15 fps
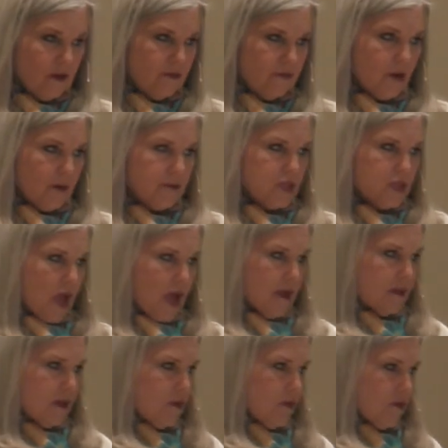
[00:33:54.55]
from
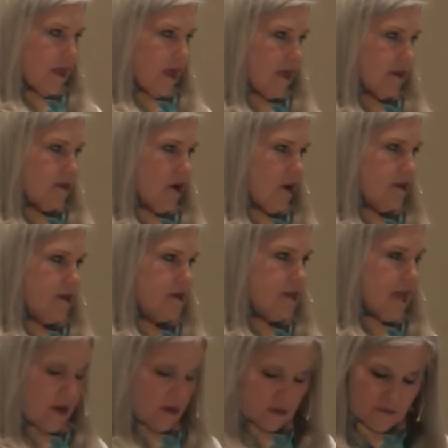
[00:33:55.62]
Shiloh, where they had gone to
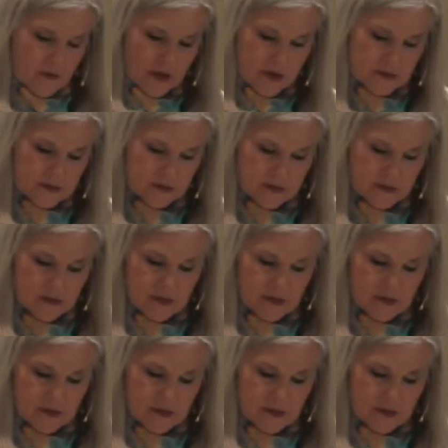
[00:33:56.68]
sacrifice.